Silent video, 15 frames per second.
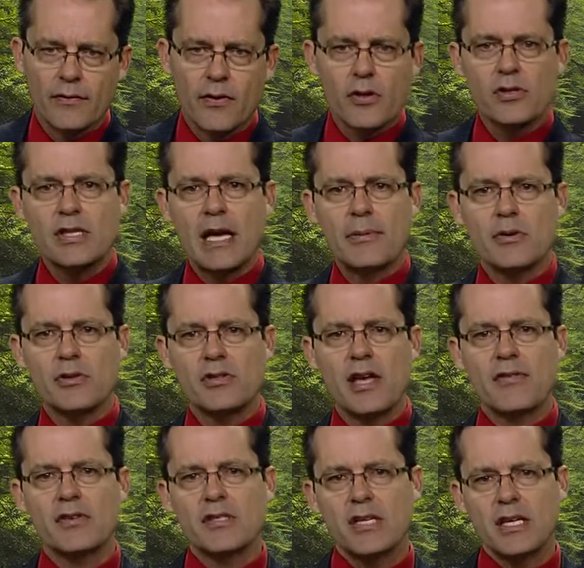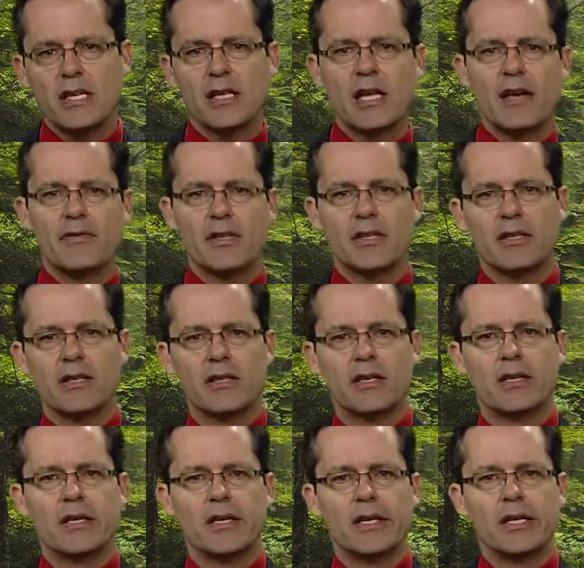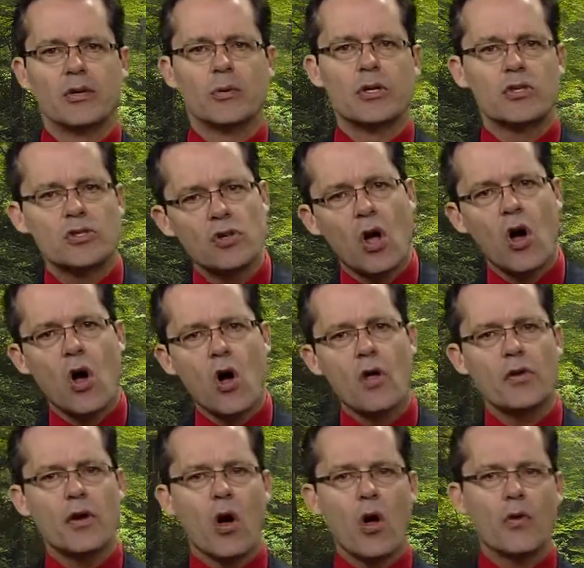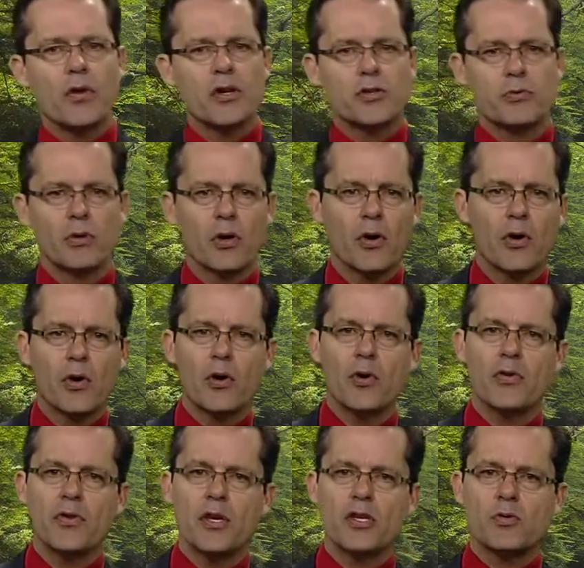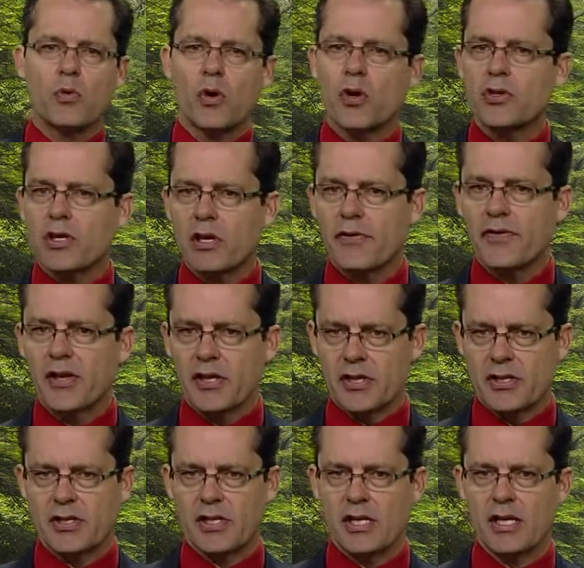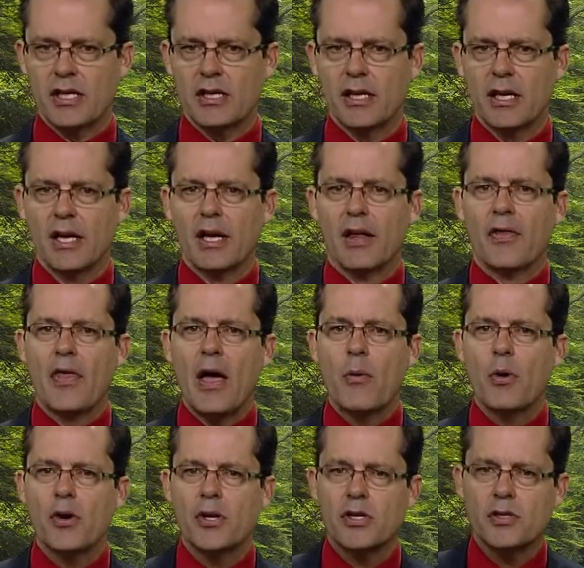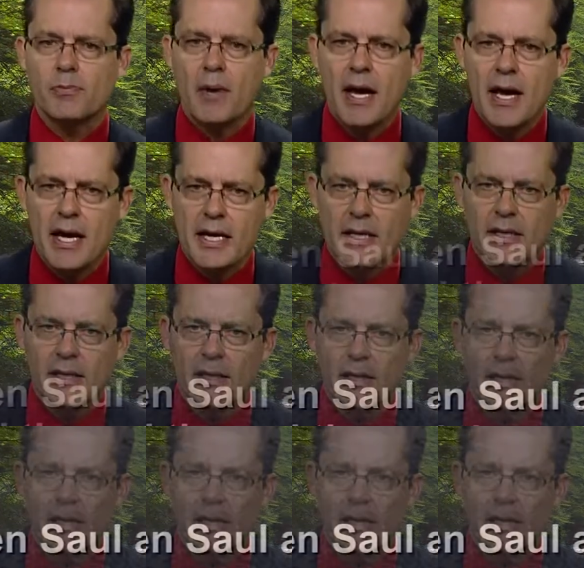1 Samuel 17:11. When Saul and all Israel heard these words of the Philistine, they were dismayed